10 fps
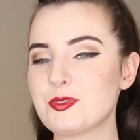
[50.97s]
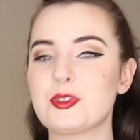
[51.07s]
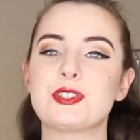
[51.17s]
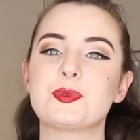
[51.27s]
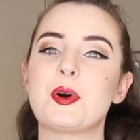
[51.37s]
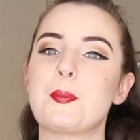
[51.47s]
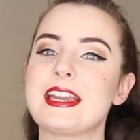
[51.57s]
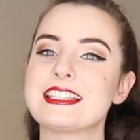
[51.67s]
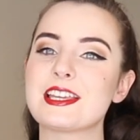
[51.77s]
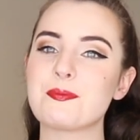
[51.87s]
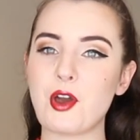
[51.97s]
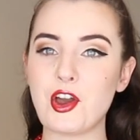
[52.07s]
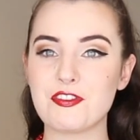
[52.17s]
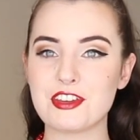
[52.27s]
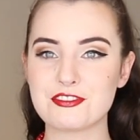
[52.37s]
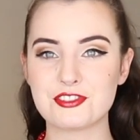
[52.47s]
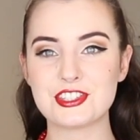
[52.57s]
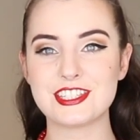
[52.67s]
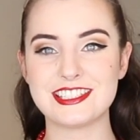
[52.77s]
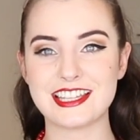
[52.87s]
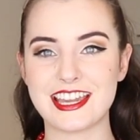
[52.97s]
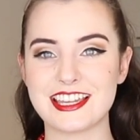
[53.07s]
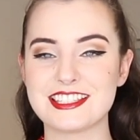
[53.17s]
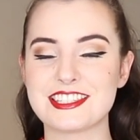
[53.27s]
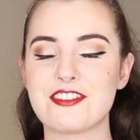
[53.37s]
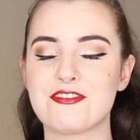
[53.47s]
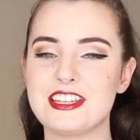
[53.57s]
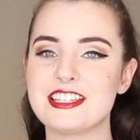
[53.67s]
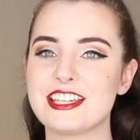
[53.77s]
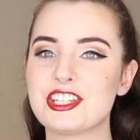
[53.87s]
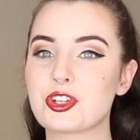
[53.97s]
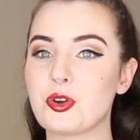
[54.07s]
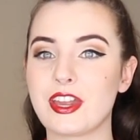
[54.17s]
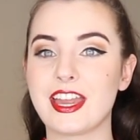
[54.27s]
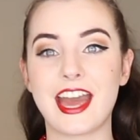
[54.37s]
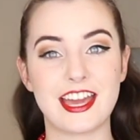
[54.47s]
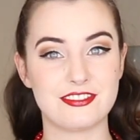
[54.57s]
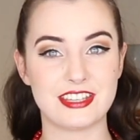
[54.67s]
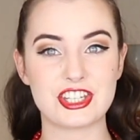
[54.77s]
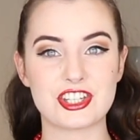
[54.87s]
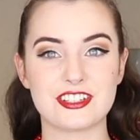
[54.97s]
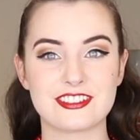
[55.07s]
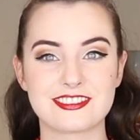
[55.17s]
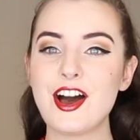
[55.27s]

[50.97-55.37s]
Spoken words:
which is what makes it perfect for today's vintage cooking adventure.